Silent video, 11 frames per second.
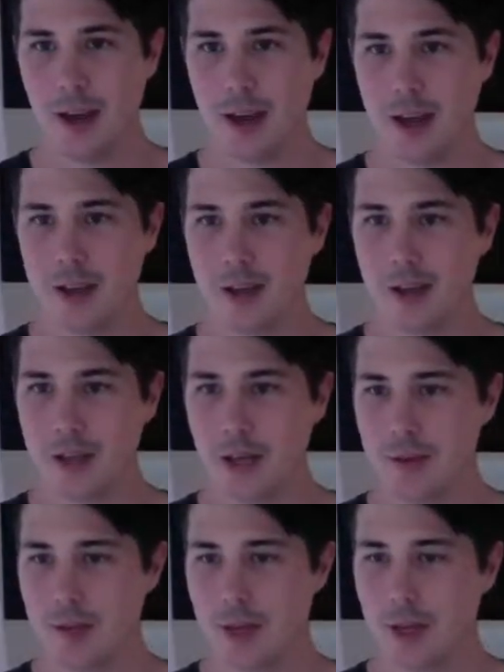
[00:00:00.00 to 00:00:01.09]
And so it was
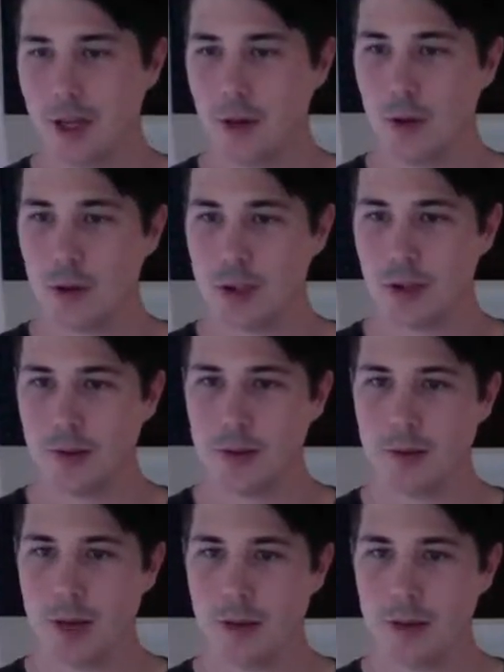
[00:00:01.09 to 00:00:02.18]
absolutely awesome to
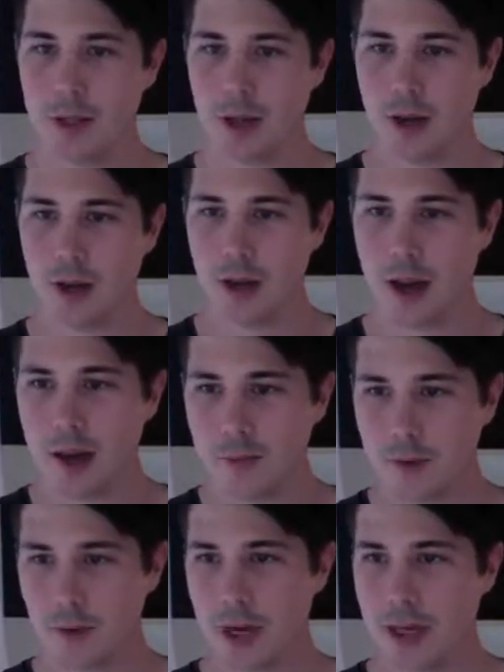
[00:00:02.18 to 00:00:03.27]
be able to go
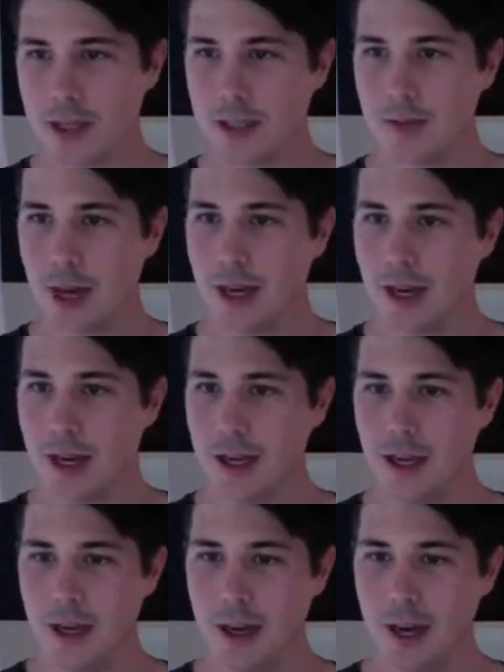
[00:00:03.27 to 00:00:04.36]
every week to Melee
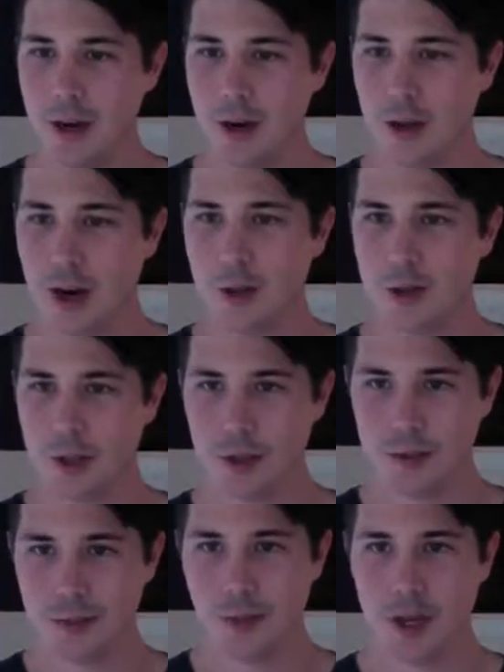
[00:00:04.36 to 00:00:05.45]
and know that it was on.